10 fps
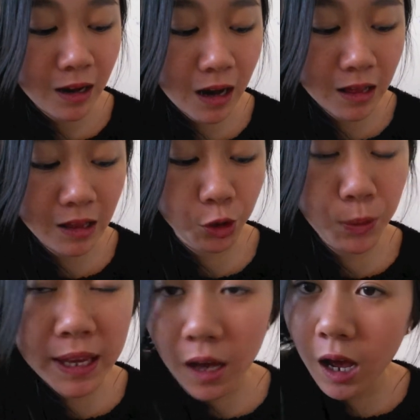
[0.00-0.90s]
And then the
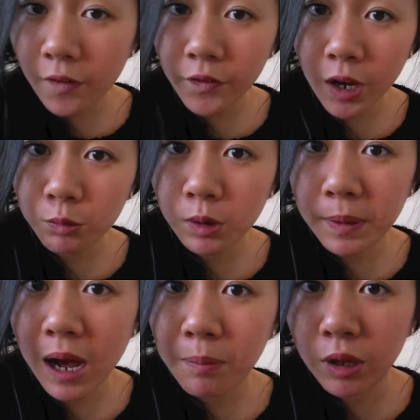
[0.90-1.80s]
week after, we will
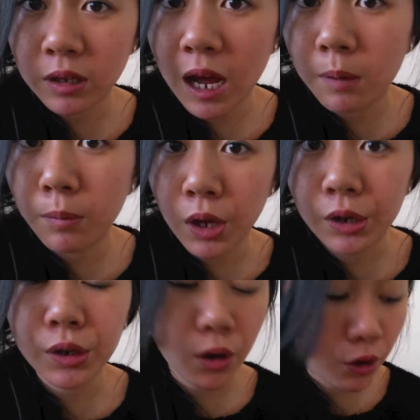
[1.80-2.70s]
be uploading our
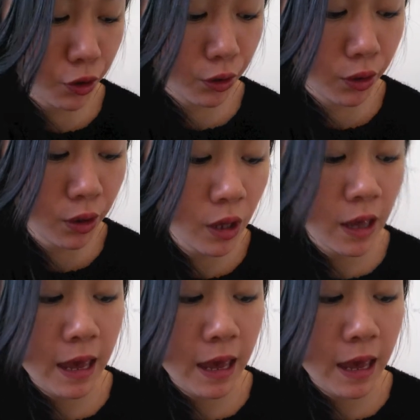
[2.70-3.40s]
Myeongdong Ho